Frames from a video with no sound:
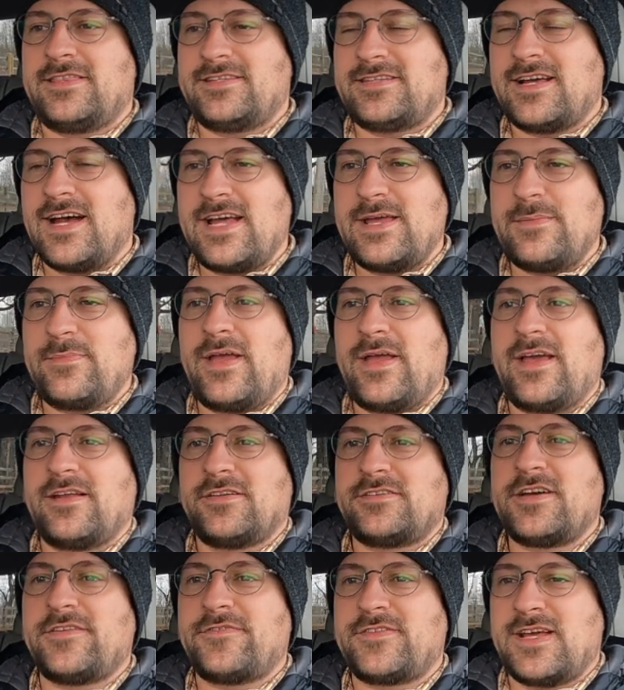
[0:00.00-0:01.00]
the time, had a
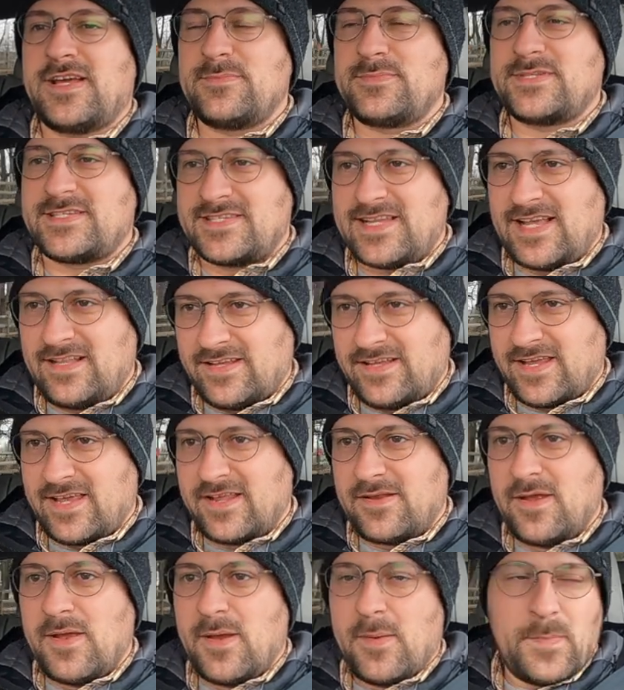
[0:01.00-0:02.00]
tough time selling
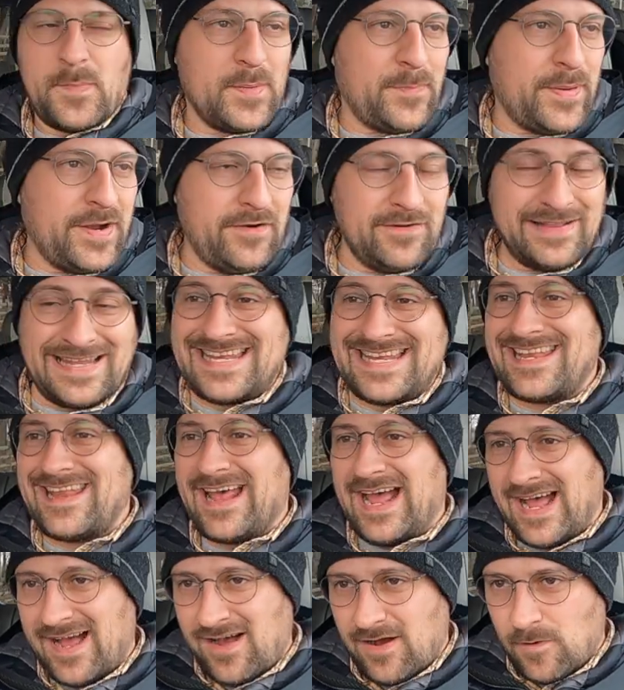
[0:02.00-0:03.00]
it. But apparently
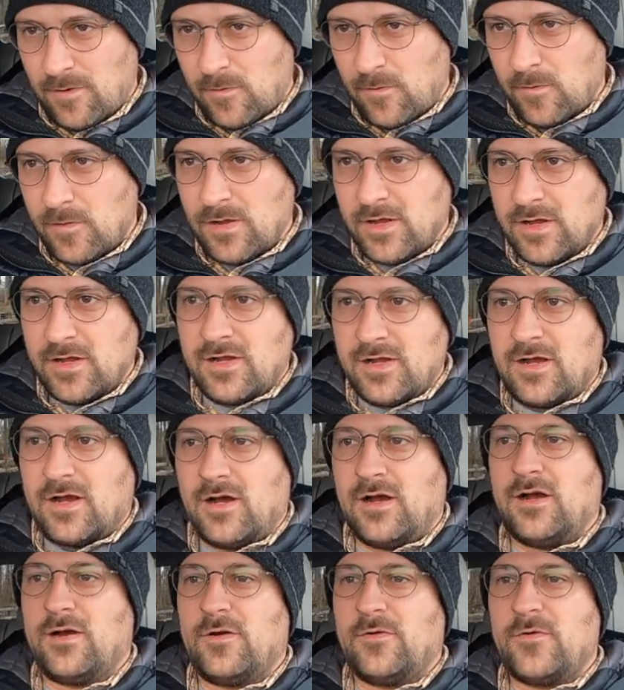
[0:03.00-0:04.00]
now,
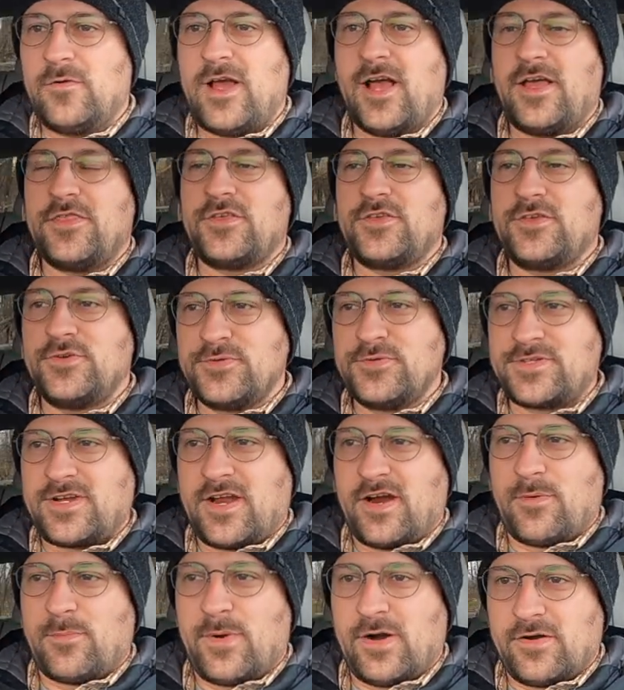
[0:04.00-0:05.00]
on the used
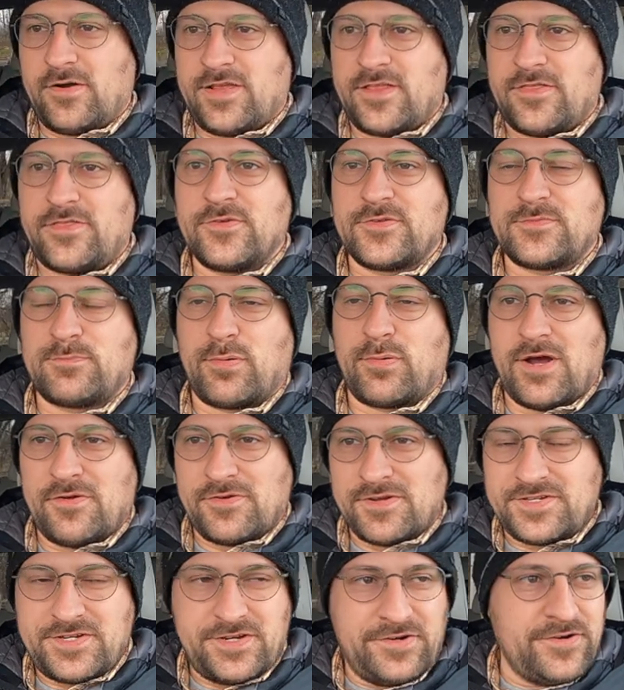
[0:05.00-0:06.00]
car market, those
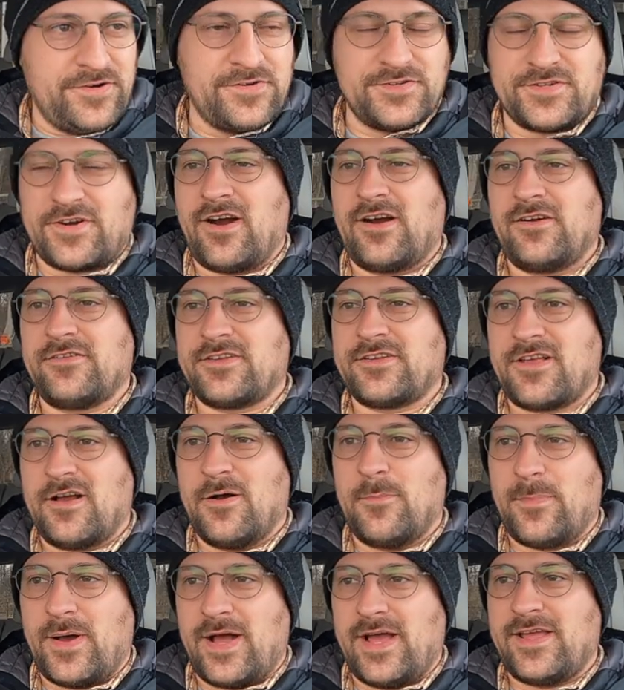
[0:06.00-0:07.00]
brown interiors are hard to
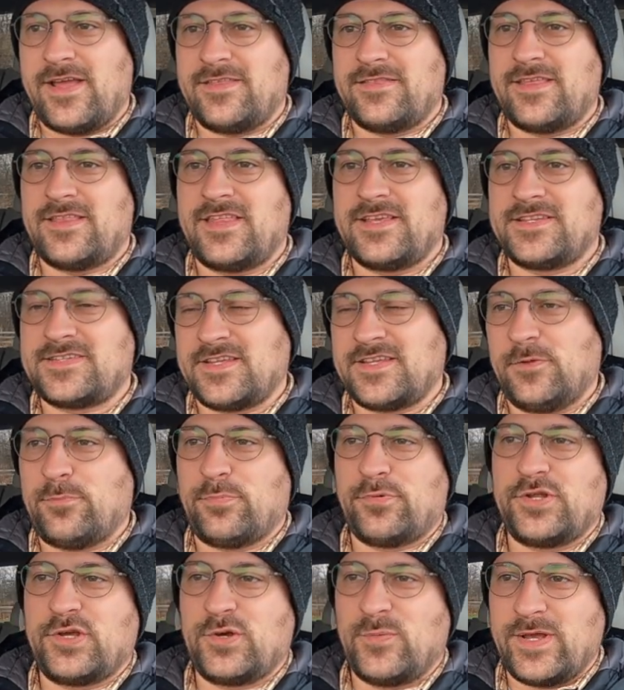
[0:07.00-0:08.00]
come by, and then they sell
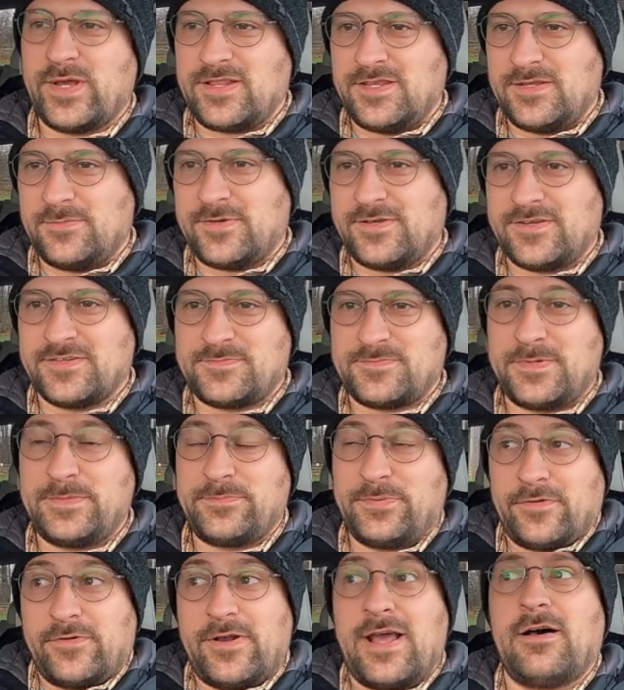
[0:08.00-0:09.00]
pretty quickly because
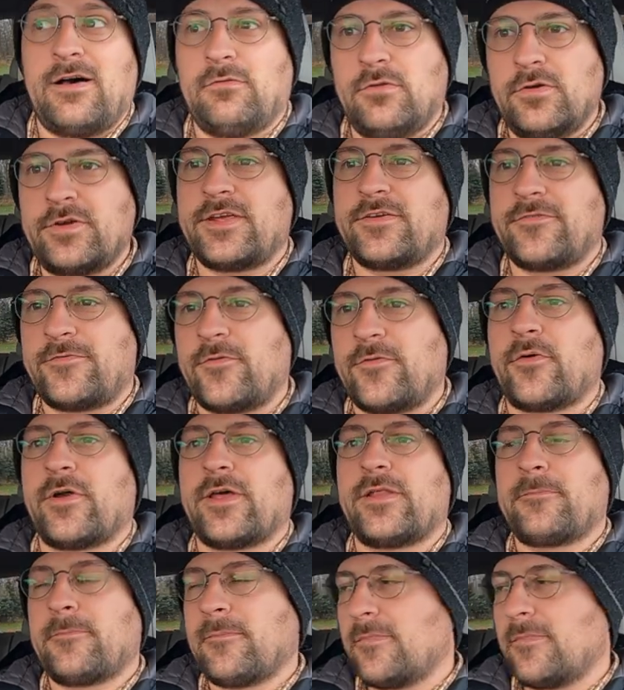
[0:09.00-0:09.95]
people are now looking for it.